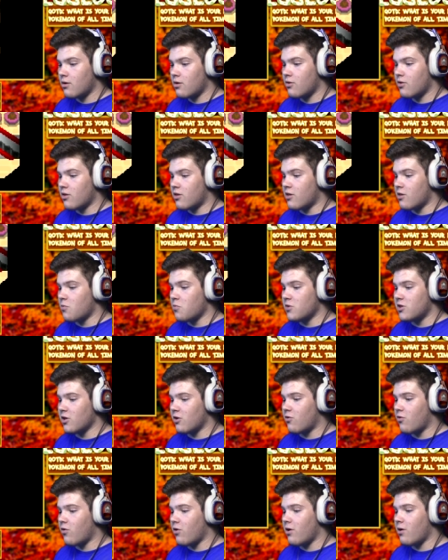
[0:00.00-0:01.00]
This is with the
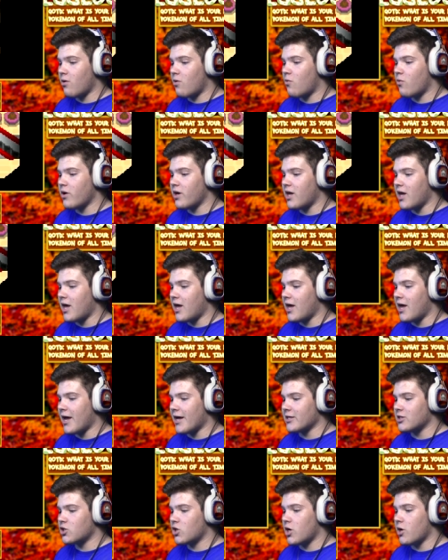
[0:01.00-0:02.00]
Quick Egg
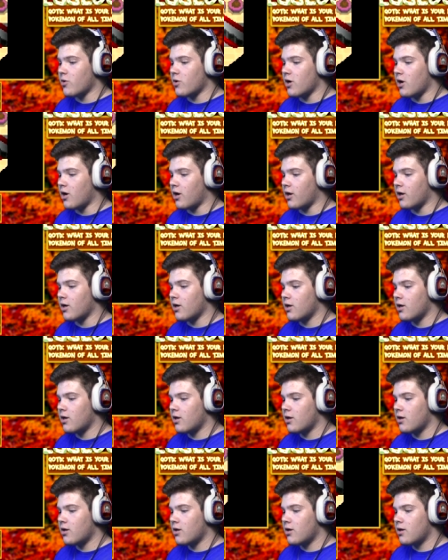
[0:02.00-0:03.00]
Hatch code on.
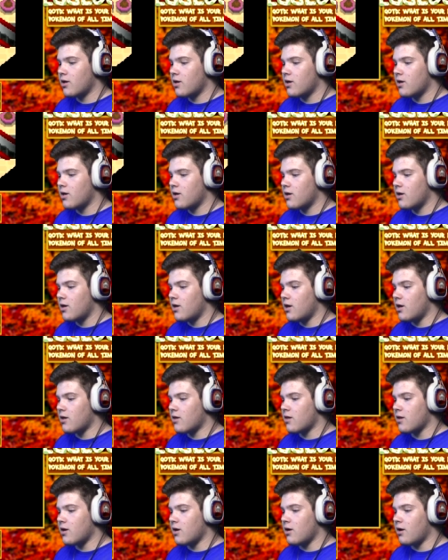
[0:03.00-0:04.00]
Is
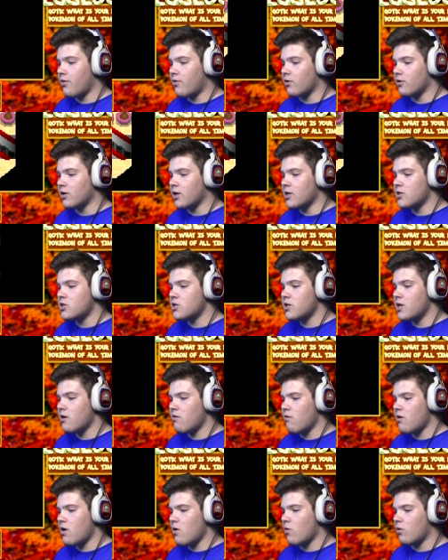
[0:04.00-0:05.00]
it another
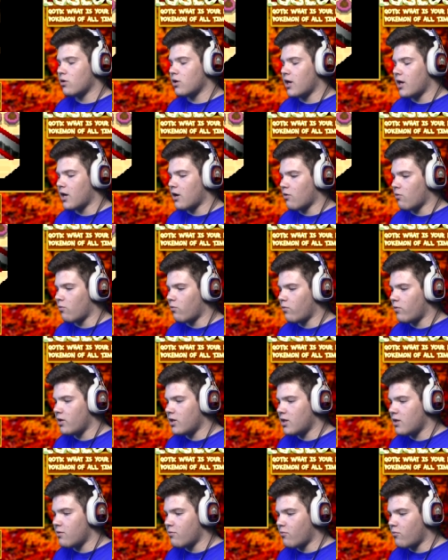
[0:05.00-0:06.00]
Legendary or like a
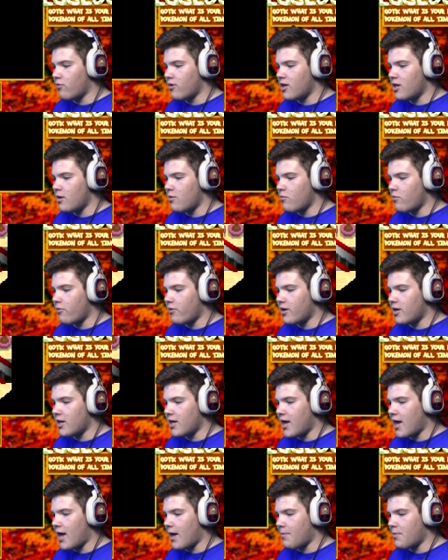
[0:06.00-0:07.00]
really, really, really
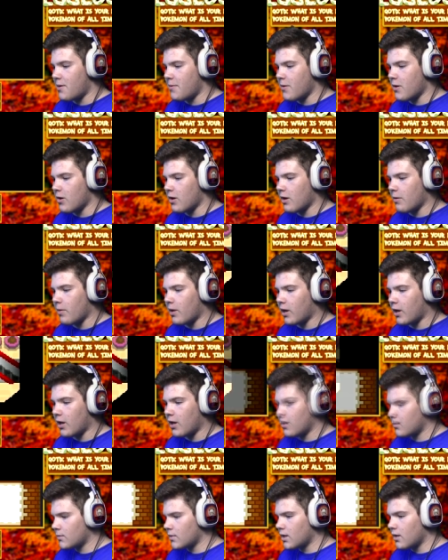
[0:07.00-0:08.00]
happy Pokemon?
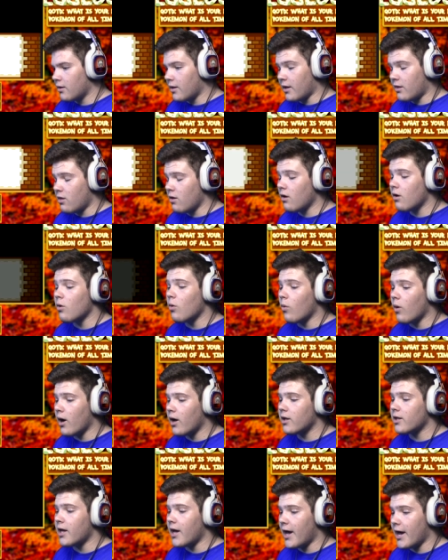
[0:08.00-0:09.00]
That took a
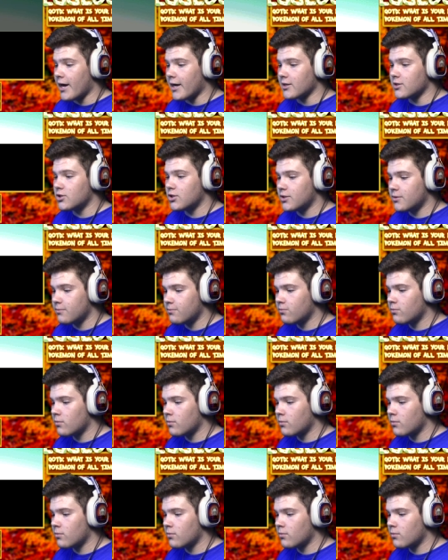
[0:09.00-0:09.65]
while to hatch.